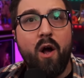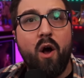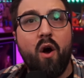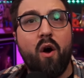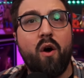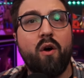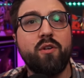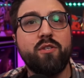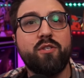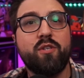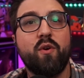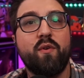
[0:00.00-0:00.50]

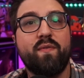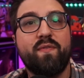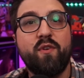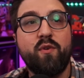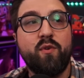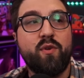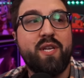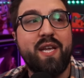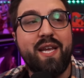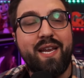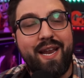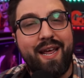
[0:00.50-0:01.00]
Also, if you
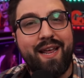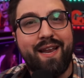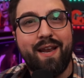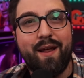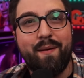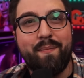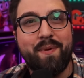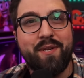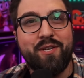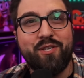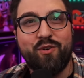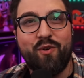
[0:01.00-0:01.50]
did end
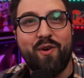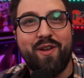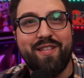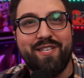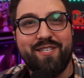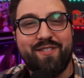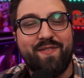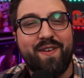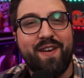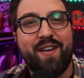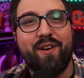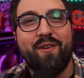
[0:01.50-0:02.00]
up enjoying
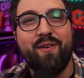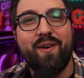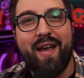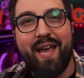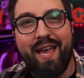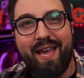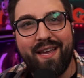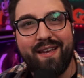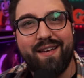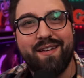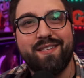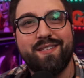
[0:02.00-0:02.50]
this video,
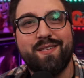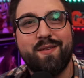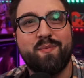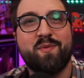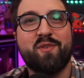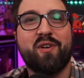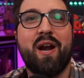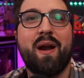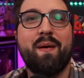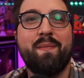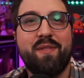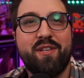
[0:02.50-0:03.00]
hey,
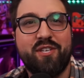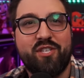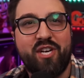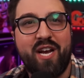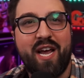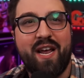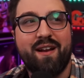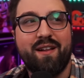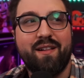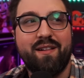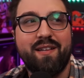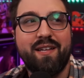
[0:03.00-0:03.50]
subscribe to the
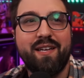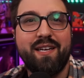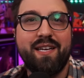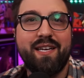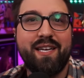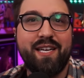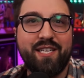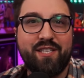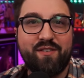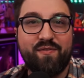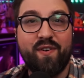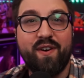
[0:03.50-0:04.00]
channel.
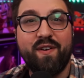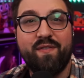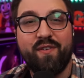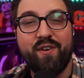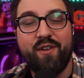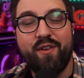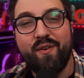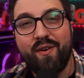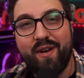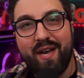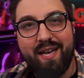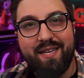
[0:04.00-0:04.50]
It's free for
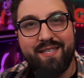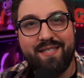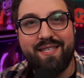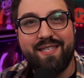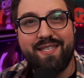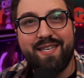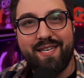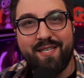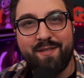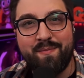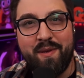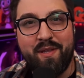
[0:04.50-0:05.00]
you guys. It
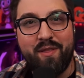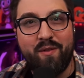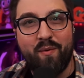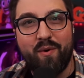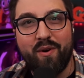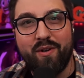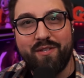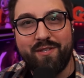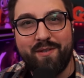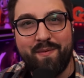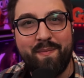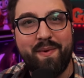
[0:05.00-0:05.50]
does mean the
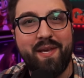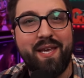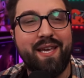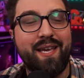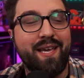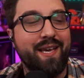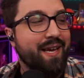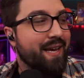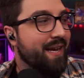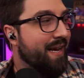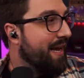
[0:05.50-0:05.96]
world to me.